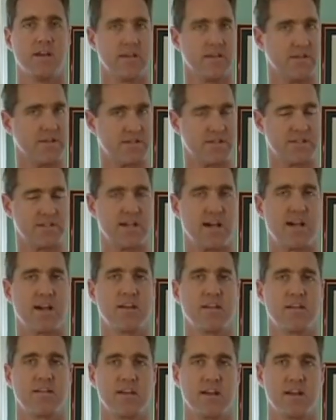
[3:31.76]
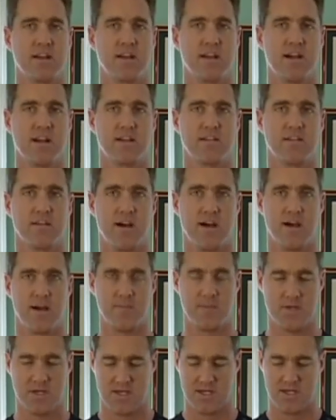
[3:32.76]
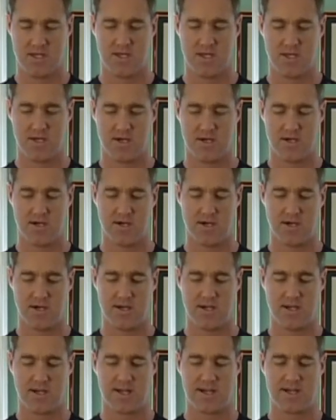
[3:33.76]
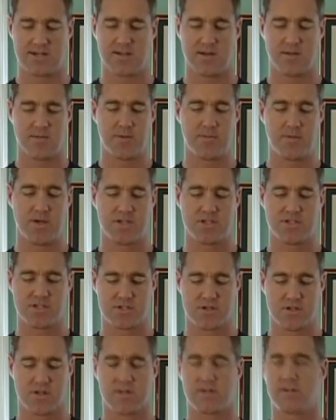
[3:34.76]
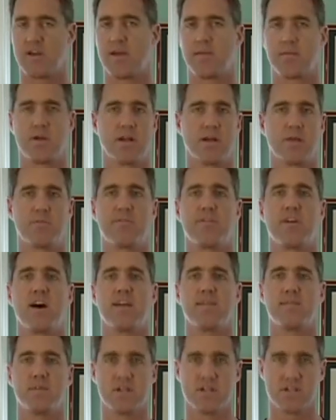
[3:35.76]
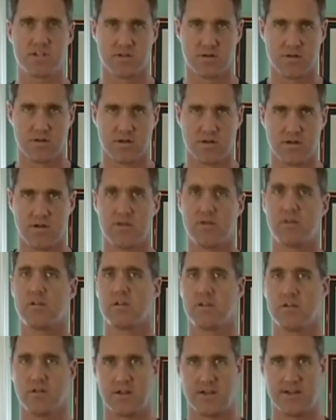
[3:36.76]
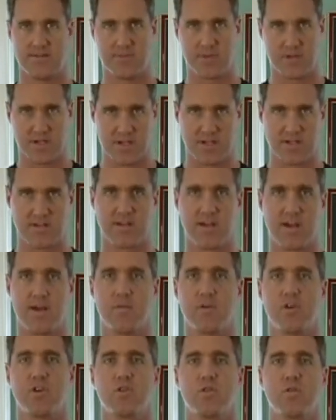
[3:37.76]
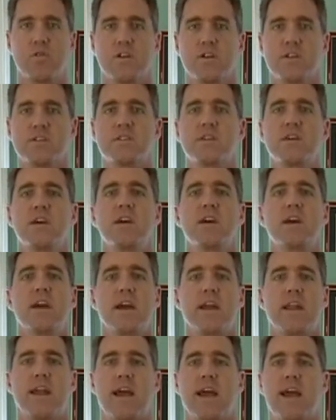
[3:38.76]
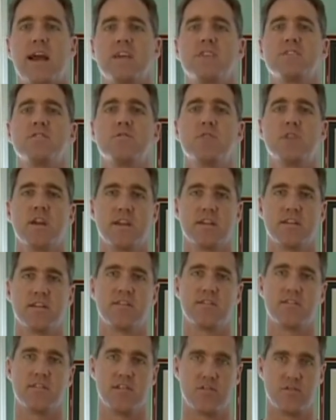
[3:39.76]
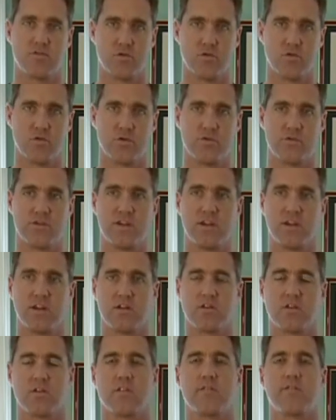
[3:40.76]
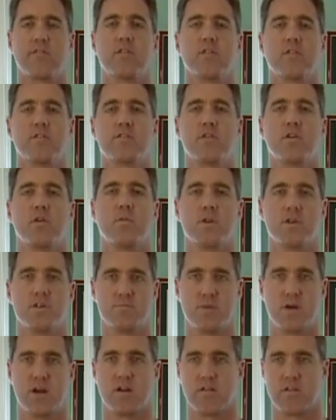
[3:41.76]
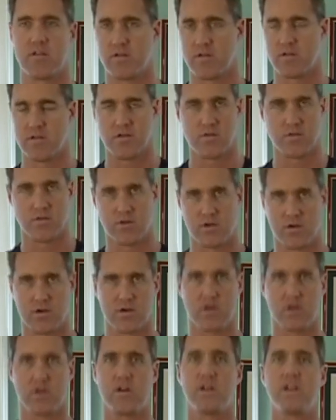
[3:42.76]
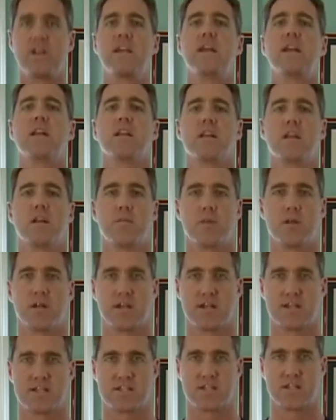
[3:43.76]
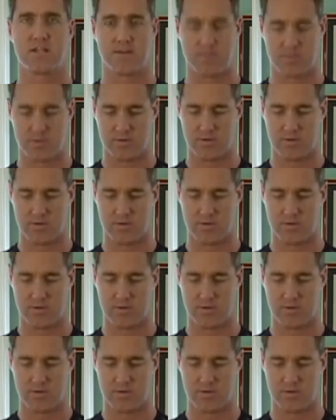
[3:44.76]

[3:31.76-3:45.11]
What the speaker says: This is not going to take a lot of time. And I tell my patients all the time, get up 5 minutes earlier. You'll have plenty of time to do this. And as you get this into a routine, you're going to feel so much better. You're going to need a little bit less sleep.